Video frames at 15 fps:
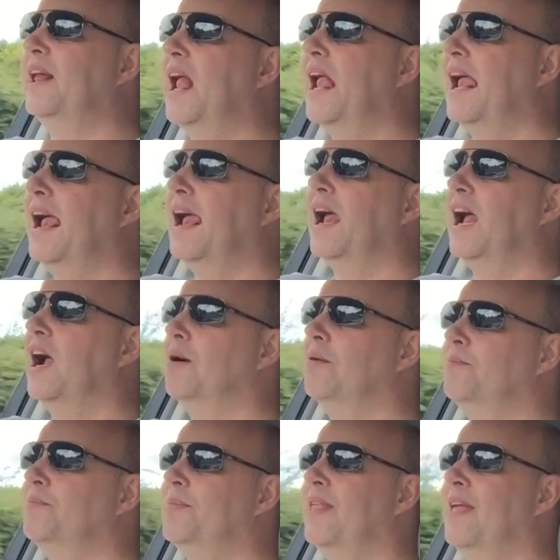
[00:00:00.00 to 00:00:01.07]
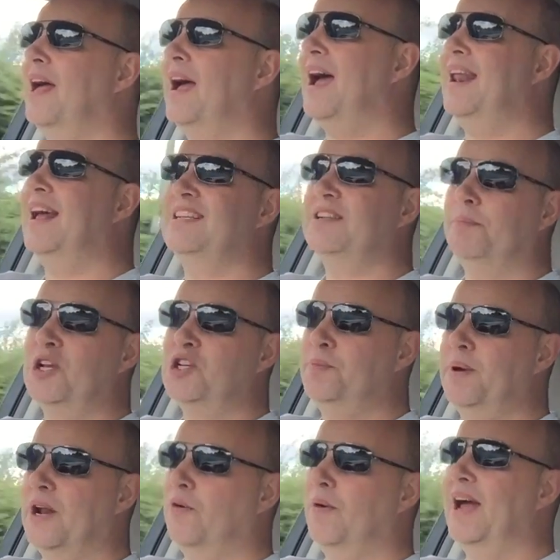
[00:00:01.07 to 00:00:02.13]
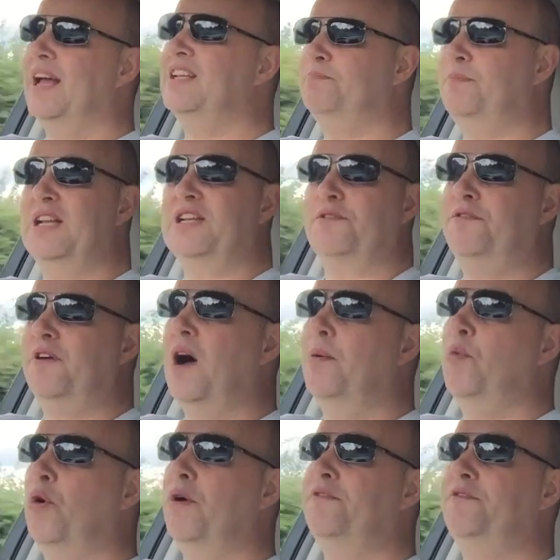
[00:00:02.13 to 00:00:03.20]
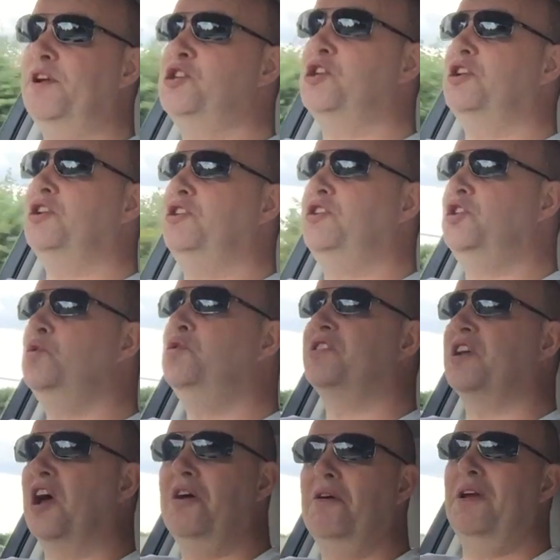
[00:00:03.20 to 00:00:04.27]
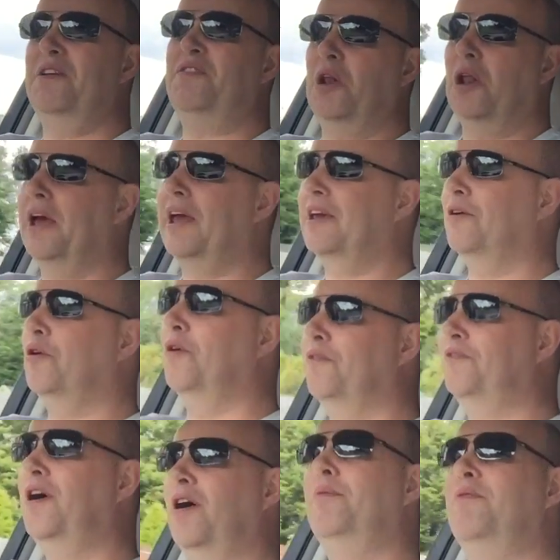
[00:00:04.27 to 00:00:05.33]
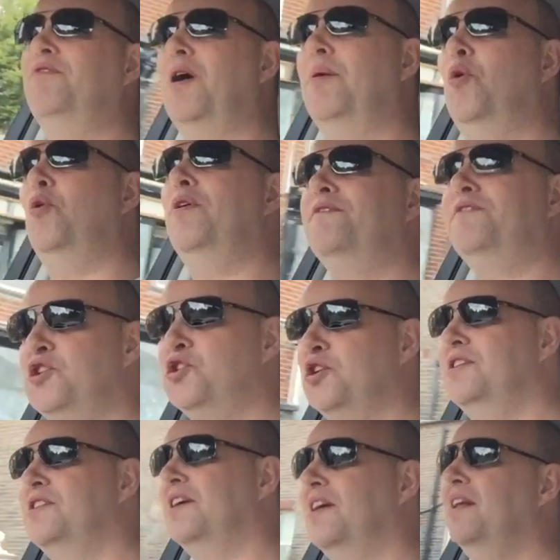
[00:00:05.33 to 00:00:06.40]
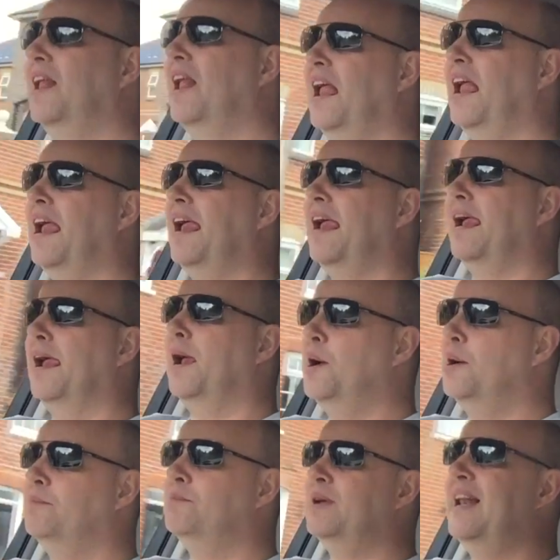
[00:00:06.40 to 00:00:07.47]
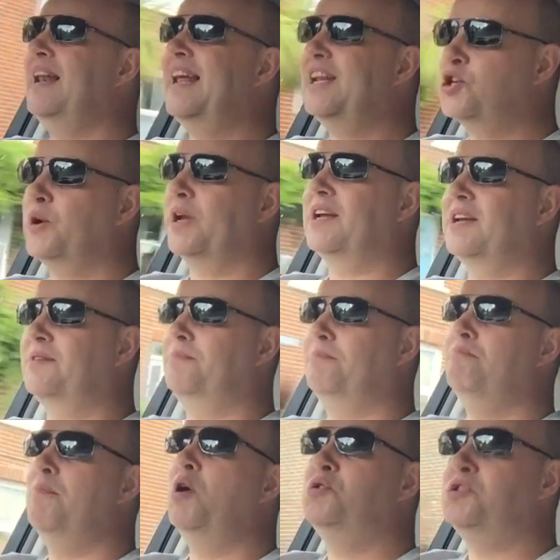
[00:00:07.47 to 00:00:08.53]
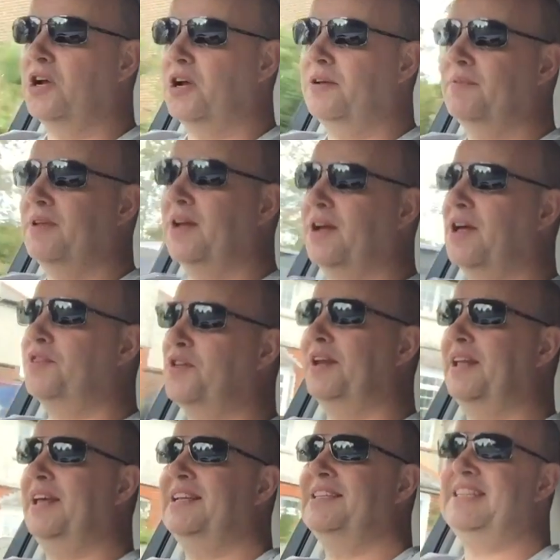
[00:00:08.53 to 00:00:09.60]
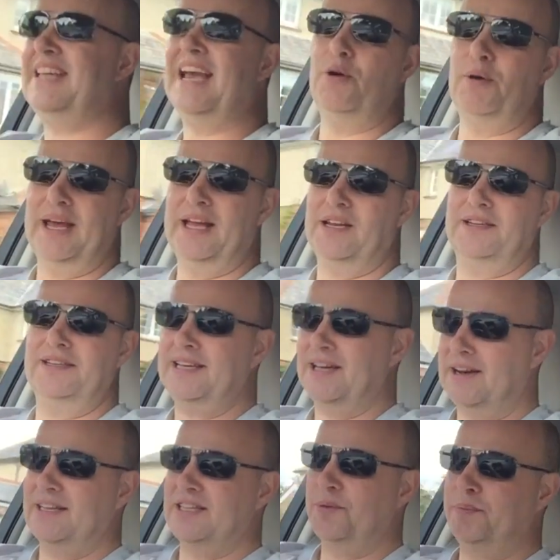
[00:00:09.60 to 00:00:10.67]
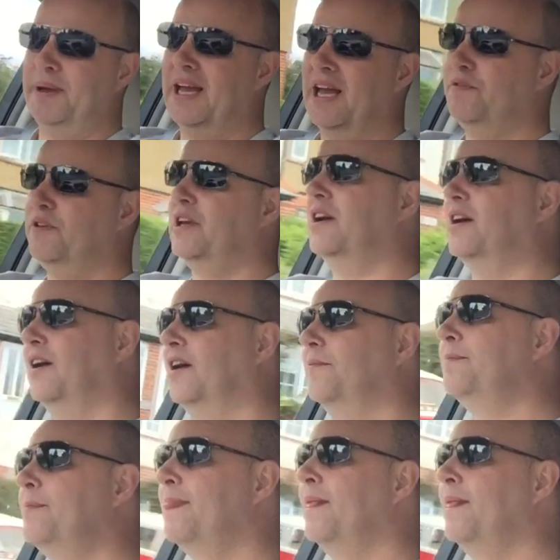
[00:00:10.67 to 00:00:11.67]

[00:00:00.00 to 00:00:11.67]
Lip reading: and has a much better, it's a far more efficient user, if you like, or far more efficient electric motor than it is the Outlander, because the Outlander is a big heavy car.